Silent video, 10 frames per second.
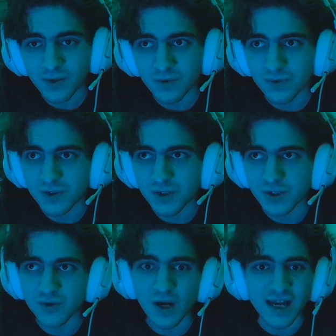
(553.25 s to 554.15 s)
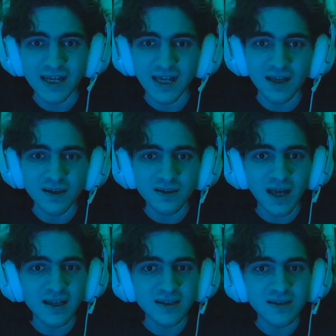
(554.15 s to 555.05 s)
who's just trying to get
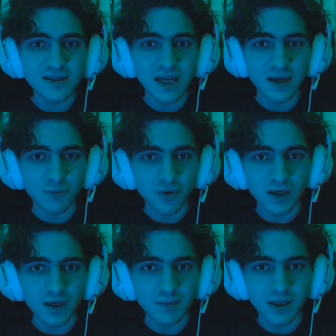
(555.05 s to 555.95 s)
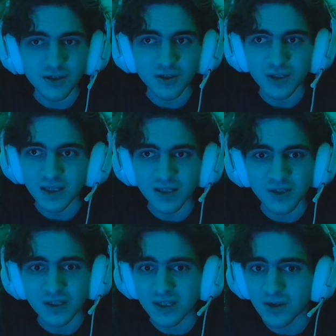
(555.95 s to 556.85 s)
at Dekamori because she
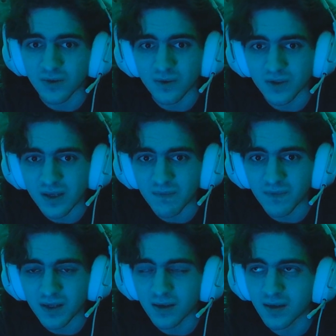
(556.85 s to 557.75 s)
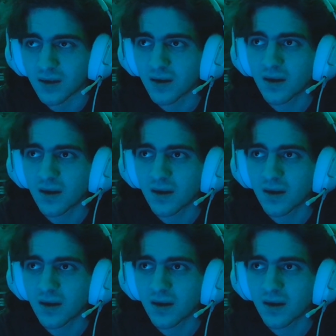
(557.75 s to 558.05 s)
thinks she's cute or something.